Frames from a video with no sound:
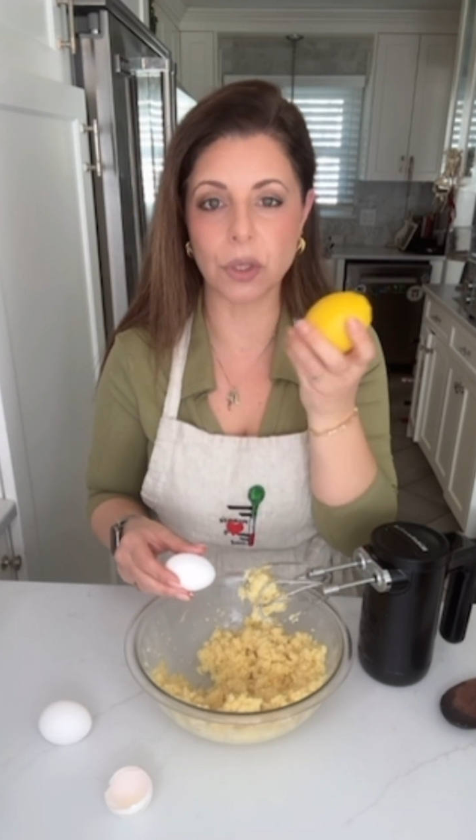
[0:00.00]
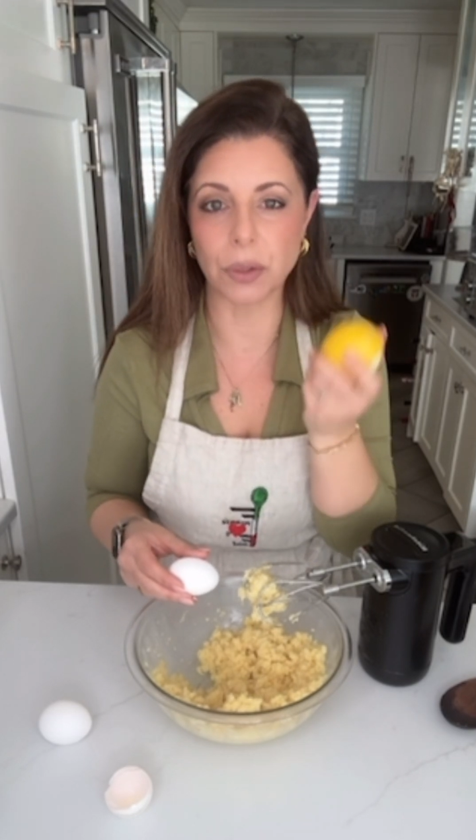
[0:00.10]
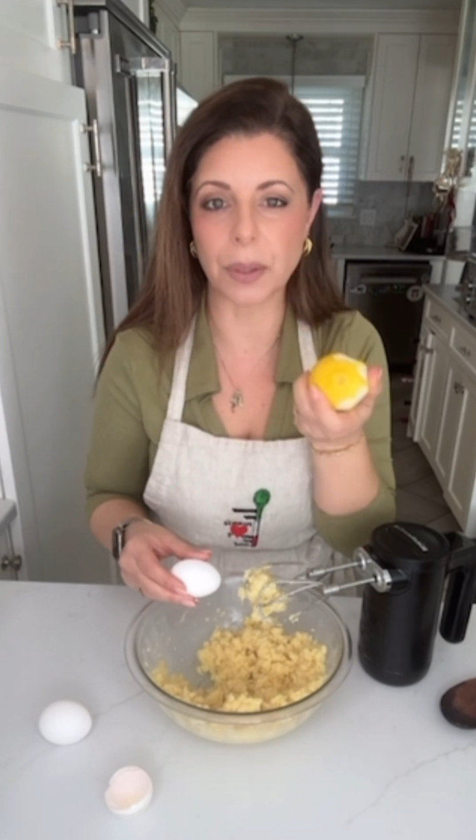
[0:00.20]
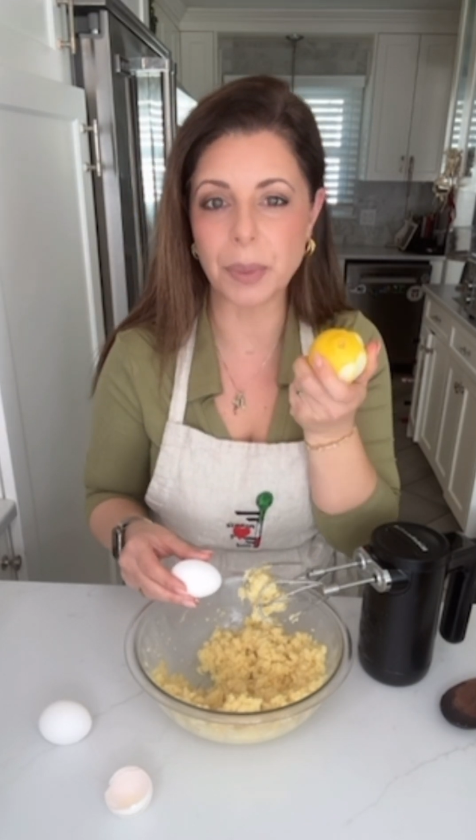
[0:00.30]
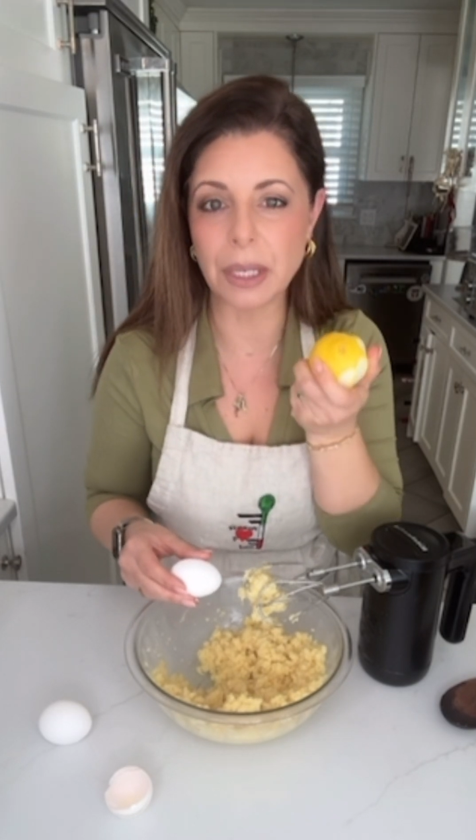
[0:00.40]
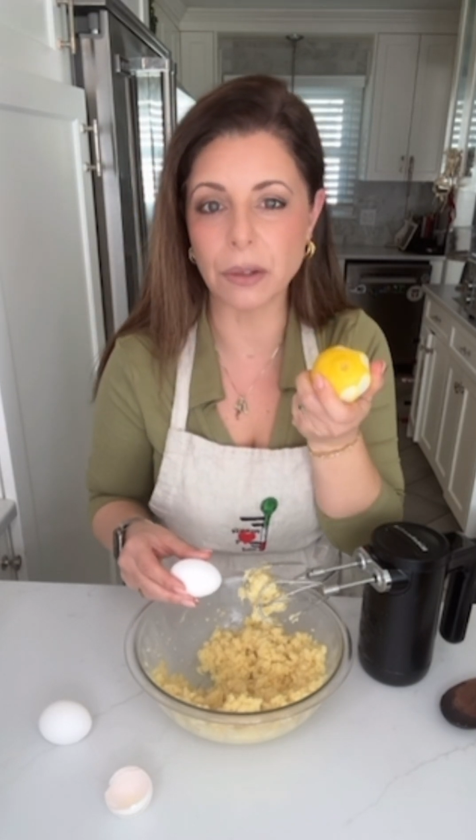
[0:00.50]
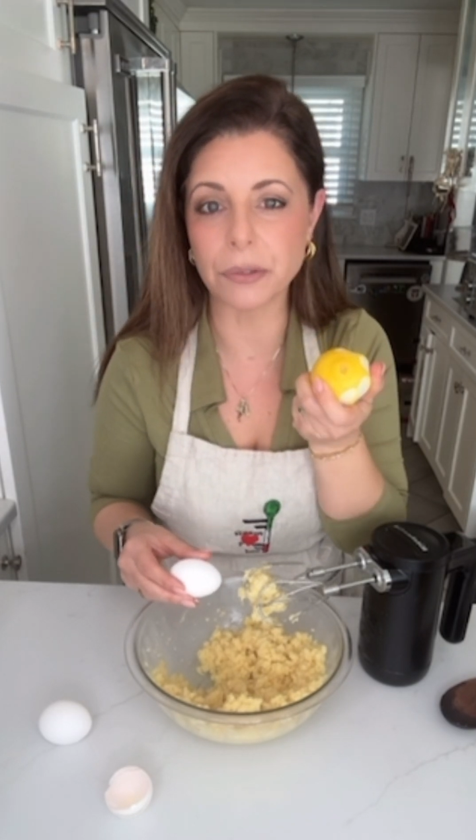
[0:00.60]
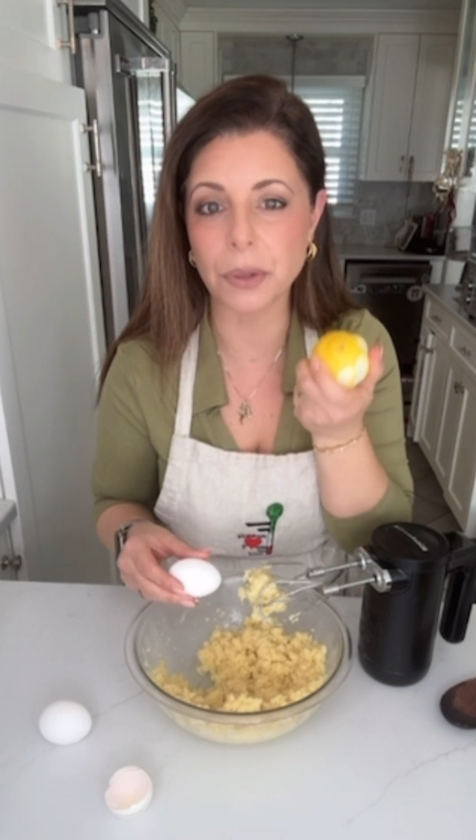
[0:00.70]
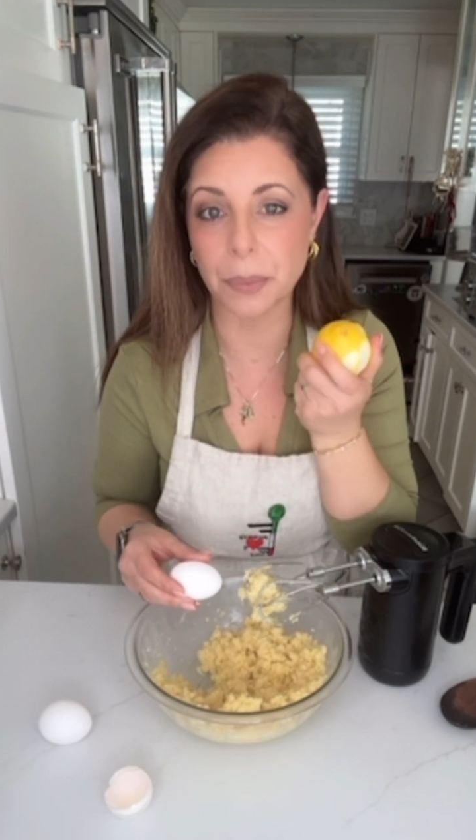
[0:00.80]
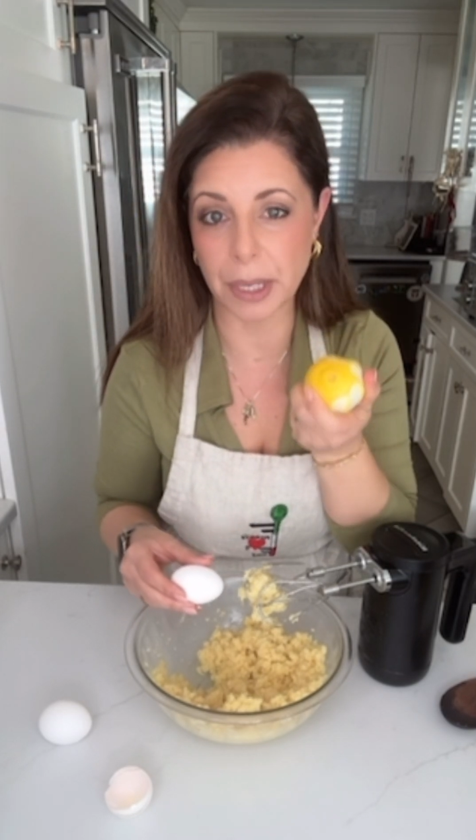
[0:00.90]
took the peel
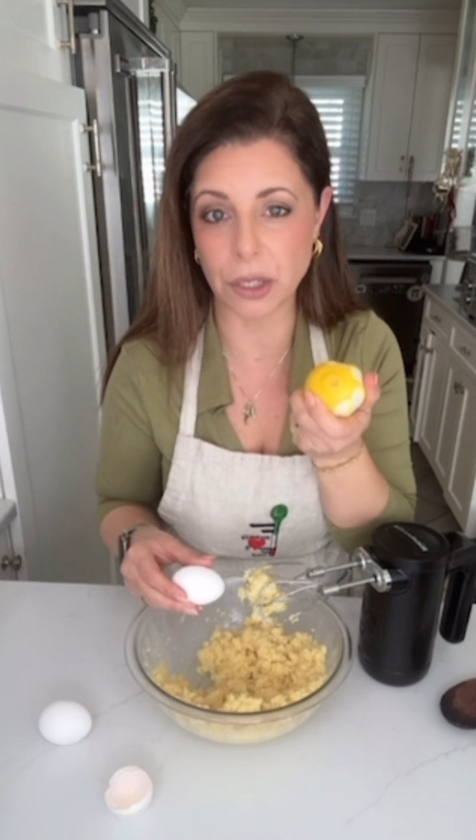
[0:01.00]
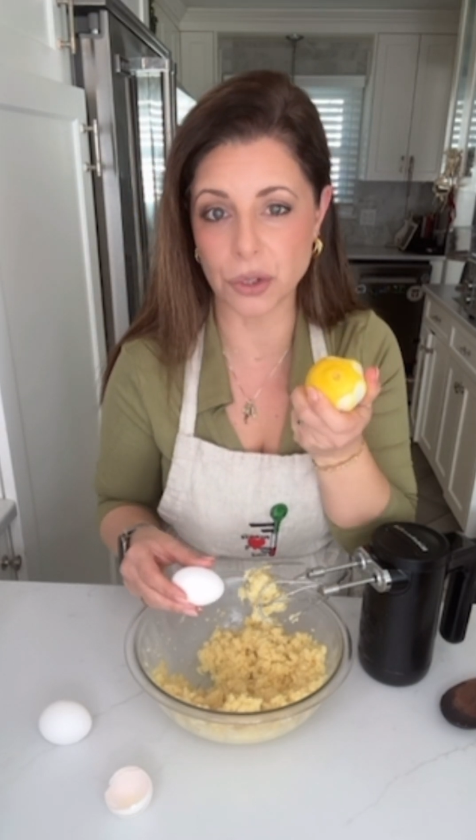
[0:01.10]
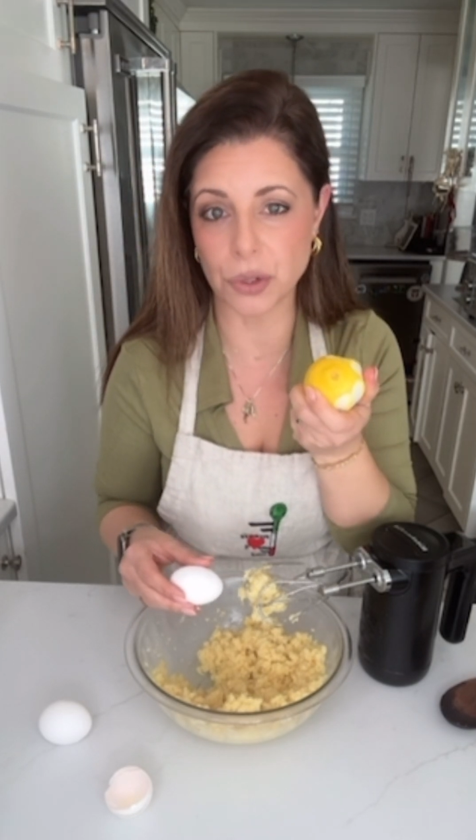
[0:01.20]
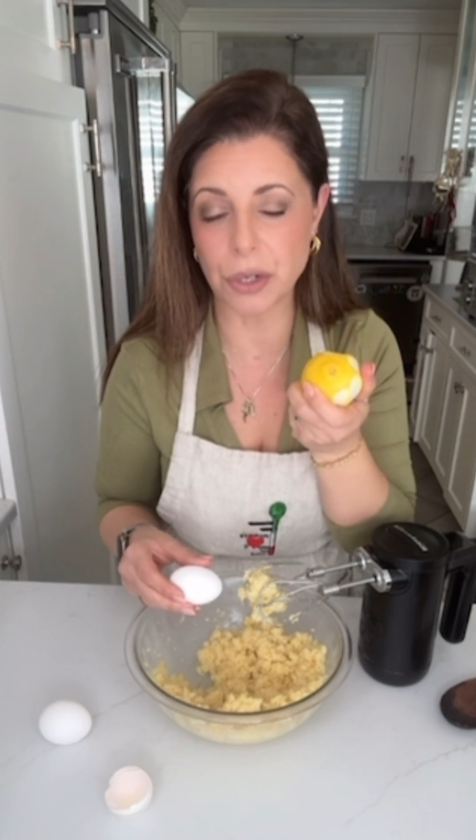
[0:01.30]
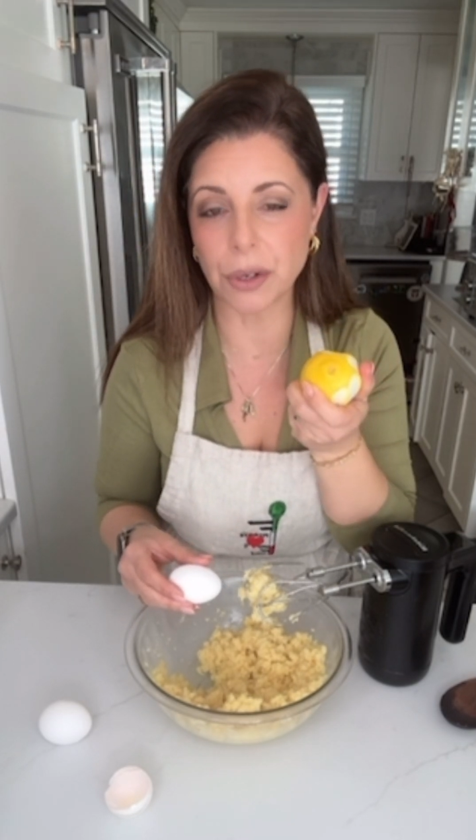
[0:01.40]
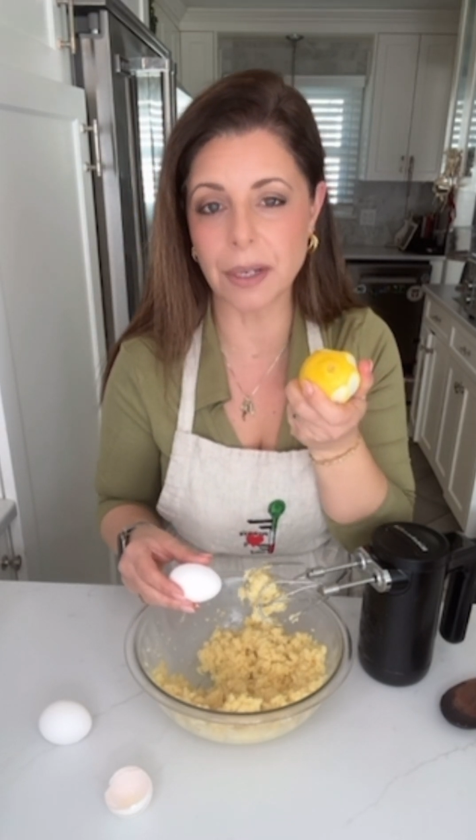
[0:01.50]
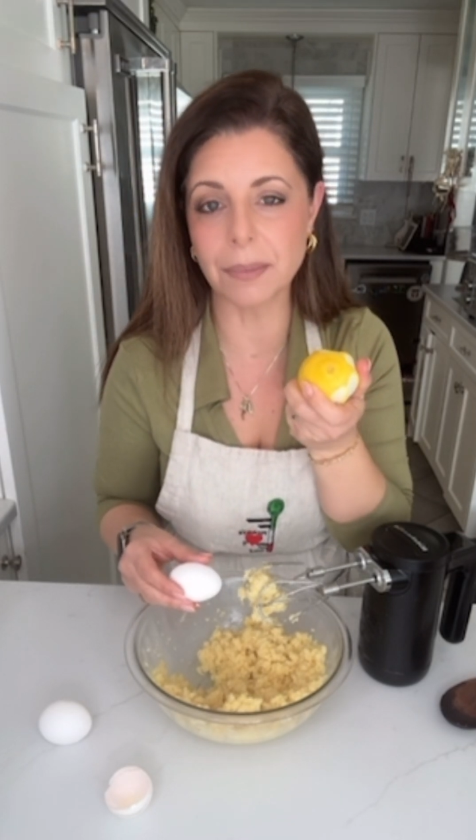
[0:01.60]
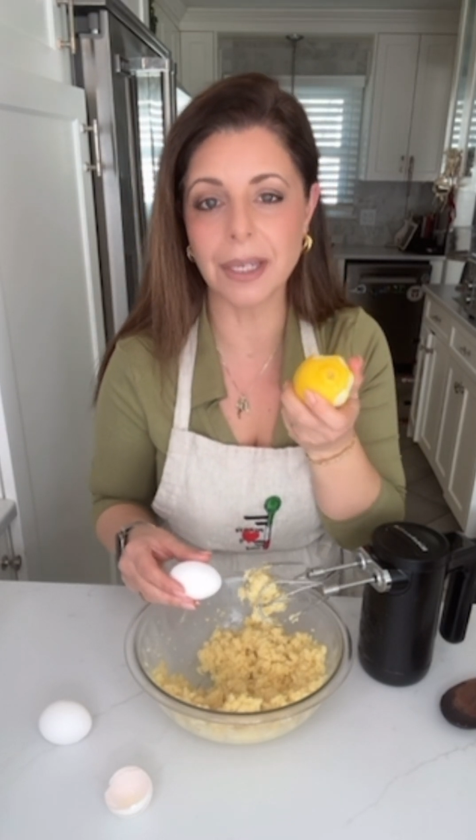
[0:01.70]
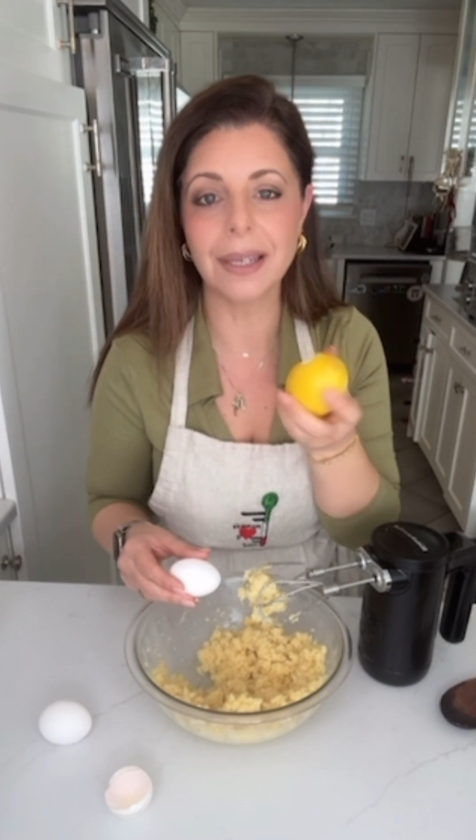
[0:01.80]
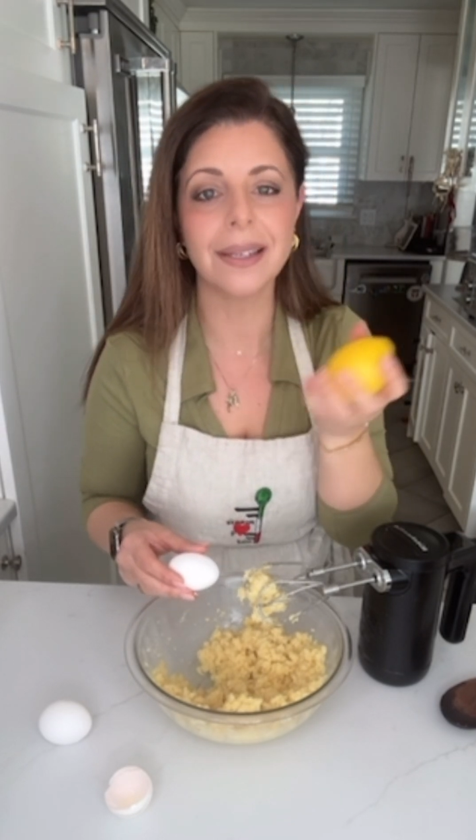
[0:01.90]
for the pastry cream.